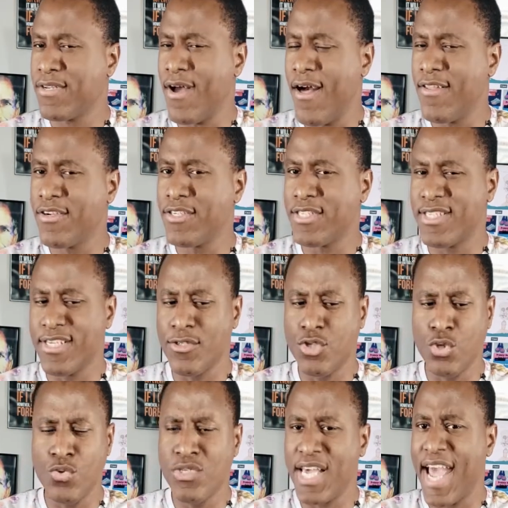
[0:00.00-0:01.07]
I think
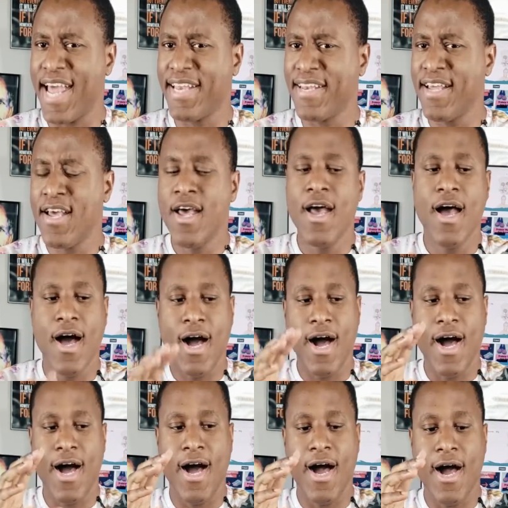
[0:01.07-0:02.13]
$210.
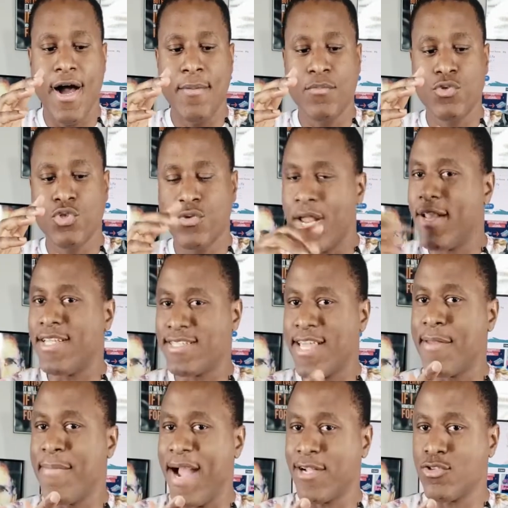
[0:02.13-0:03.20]
So now let's
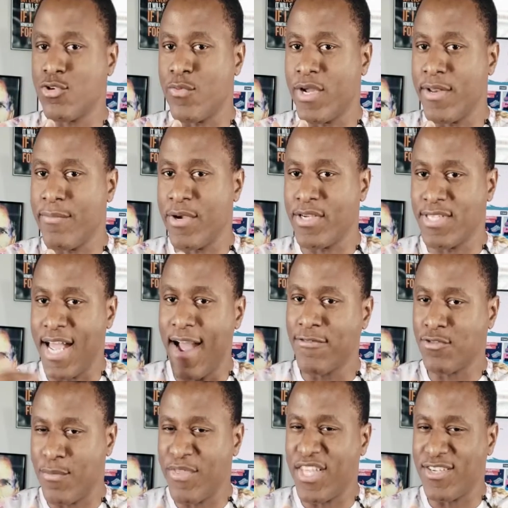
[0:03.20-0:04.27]
get back to it because I have
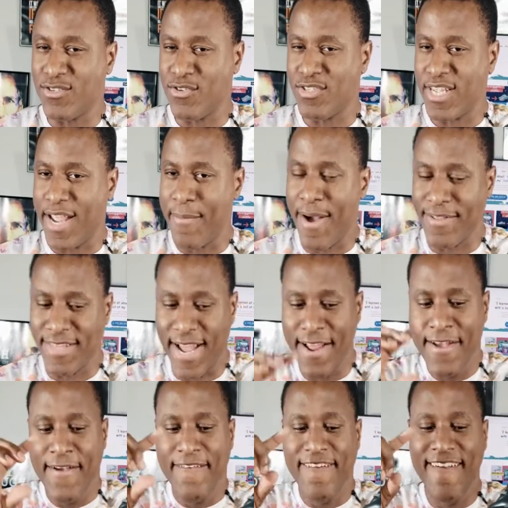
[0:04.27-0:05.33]
some things to say about that.
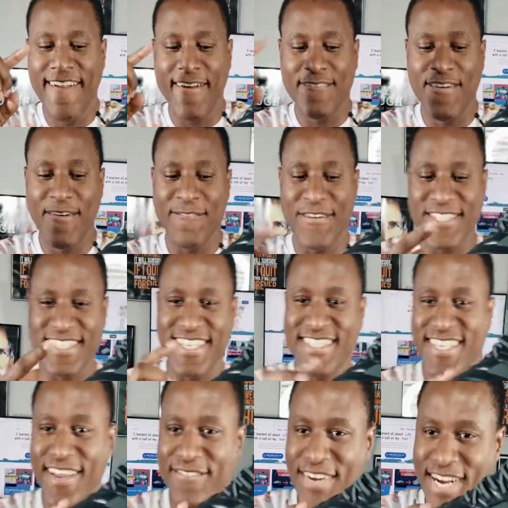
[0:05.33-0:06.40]
But first, let's
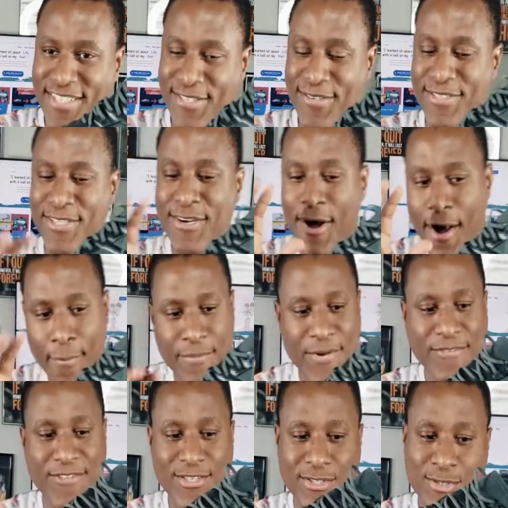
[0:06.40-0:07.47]
get back to it. So the upper
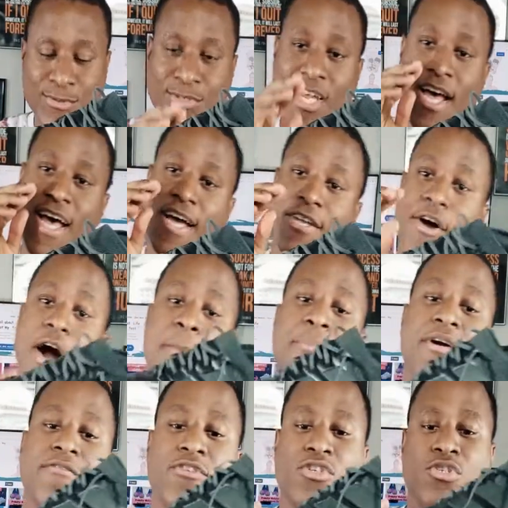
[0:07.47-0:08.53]
of the shoes. The
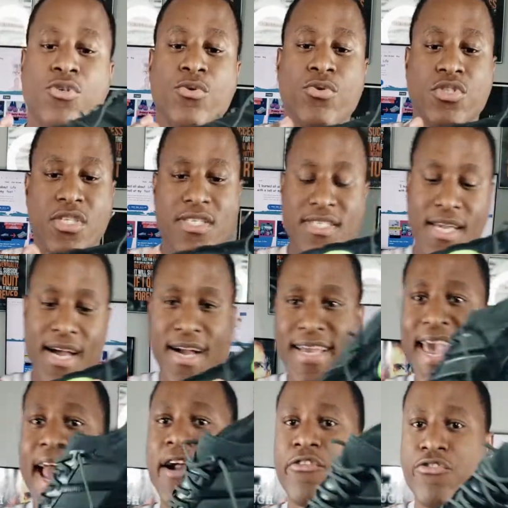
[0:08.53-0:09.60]
upper of the shoes is
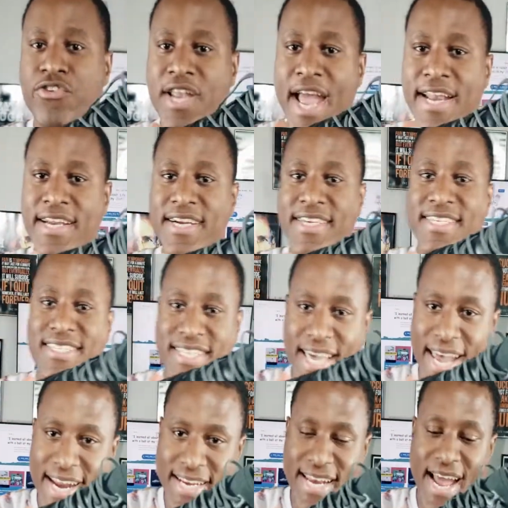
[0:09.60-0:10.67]
kangaroo leather. It's
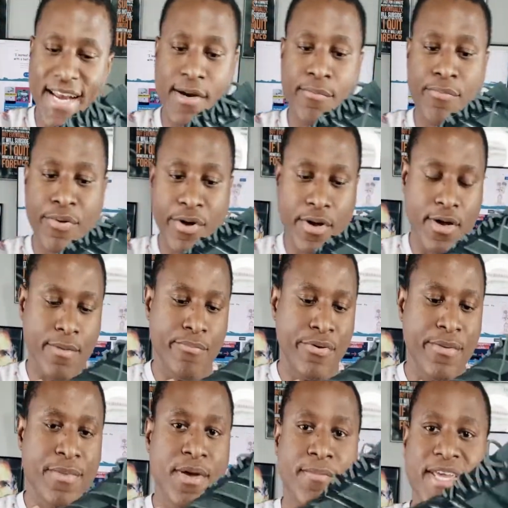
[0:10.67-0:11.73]
K leather,
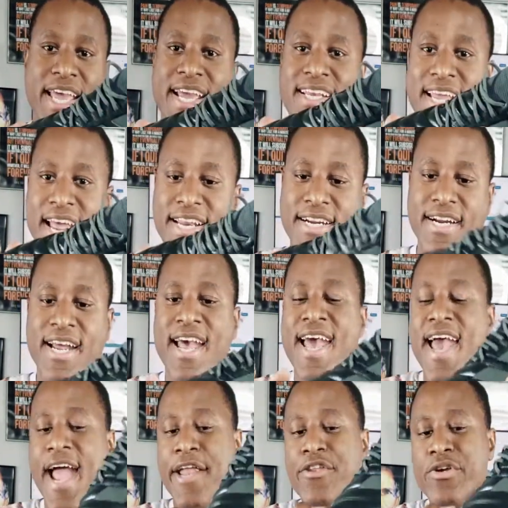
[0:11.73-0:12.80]
premium K leather,
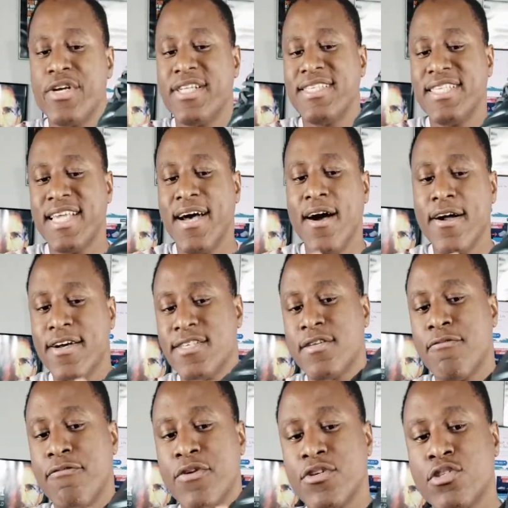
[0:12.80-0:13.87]
and you can tell because
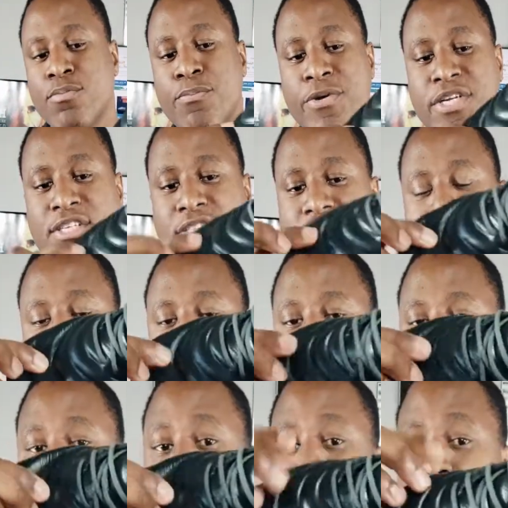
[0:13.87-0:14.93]
it feels pretty soft. It
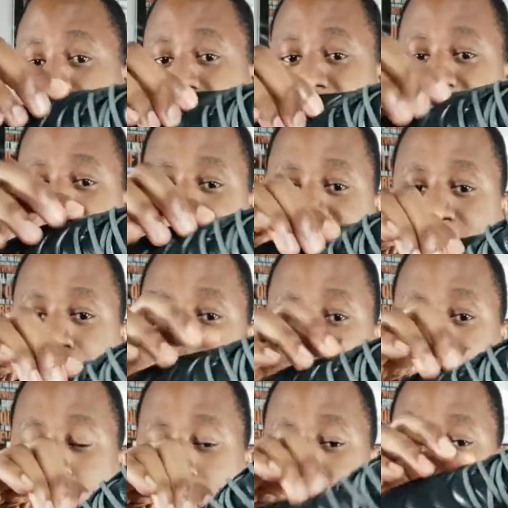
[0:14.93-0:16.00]
feels pretty nice. I'm not
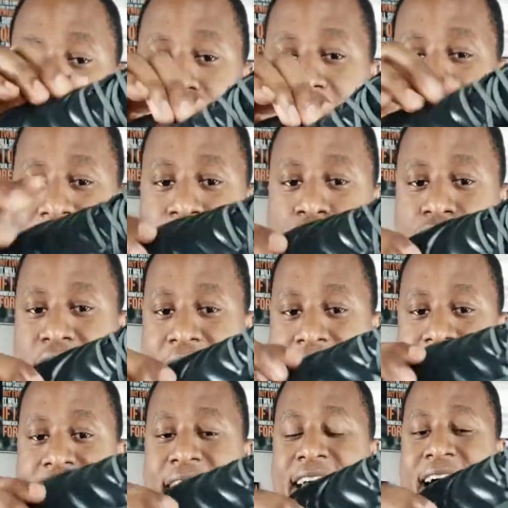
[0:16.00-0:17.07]
gonna argue
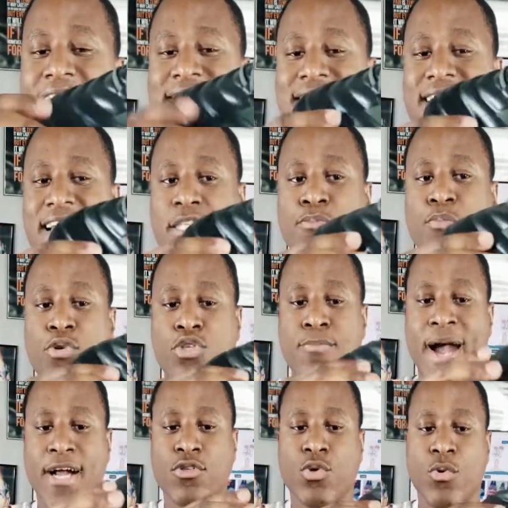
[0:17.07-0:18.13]
there. Has a nice
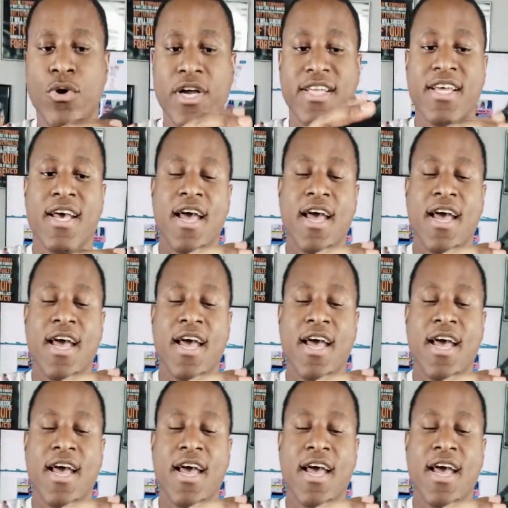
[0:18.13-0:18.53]
pushback to it.